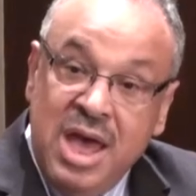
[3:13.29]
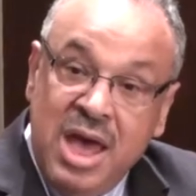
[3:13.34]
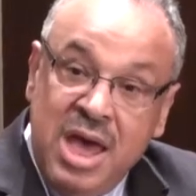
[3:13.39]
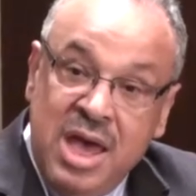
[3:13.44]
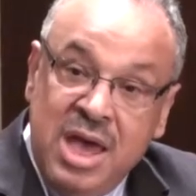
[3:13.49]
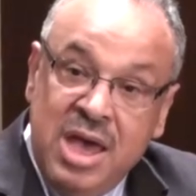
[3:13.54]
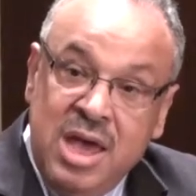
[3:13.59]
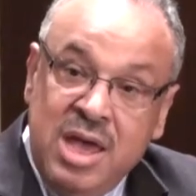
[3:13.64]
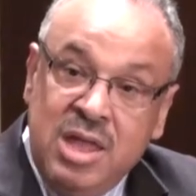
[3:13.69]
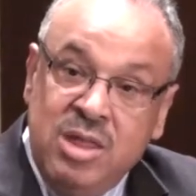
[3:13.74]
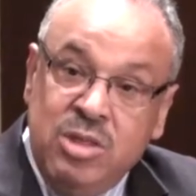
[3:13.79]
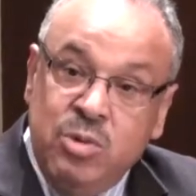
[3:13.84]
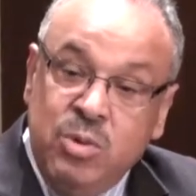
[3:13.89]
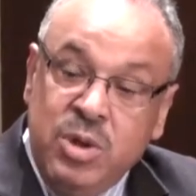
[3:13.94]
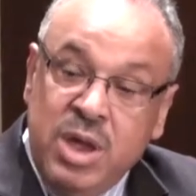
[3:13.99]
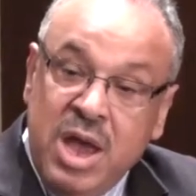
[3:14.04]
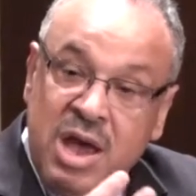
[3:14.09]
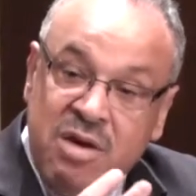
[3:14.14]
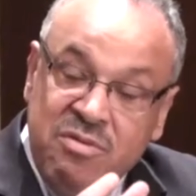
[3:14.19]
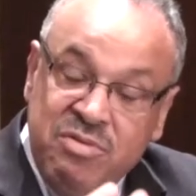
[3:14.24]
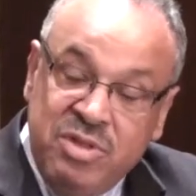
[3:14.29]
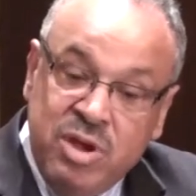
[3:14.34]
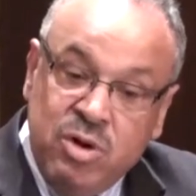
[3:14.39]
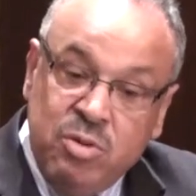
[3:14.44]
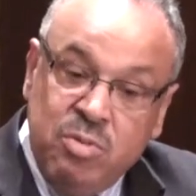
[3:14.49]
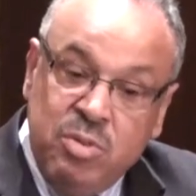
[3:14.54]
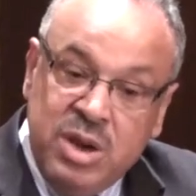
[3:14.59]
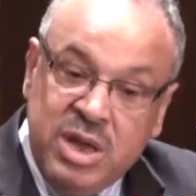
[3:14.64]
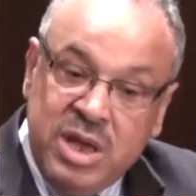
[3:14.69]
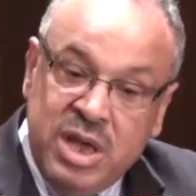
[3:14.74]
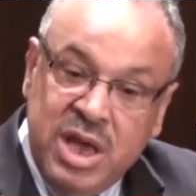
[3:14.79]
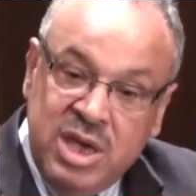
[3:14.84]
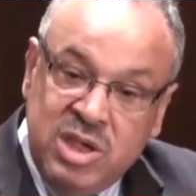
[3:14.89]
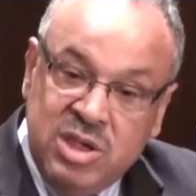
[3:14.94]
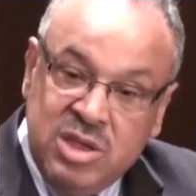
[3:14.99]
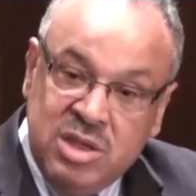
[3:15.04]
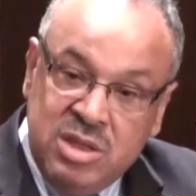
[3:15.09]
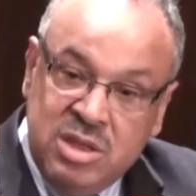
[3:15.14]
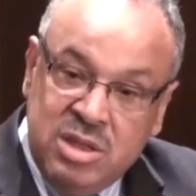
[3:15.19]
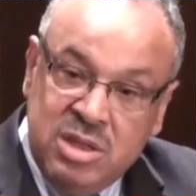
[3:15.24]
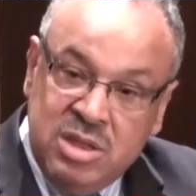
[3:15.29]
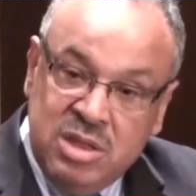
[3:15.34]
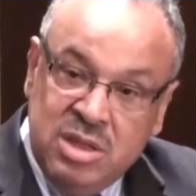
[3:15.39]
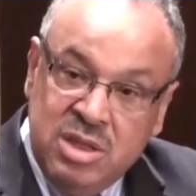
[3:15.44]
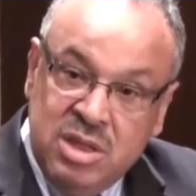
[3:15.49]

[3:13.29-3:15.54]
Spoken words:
And we have the obligation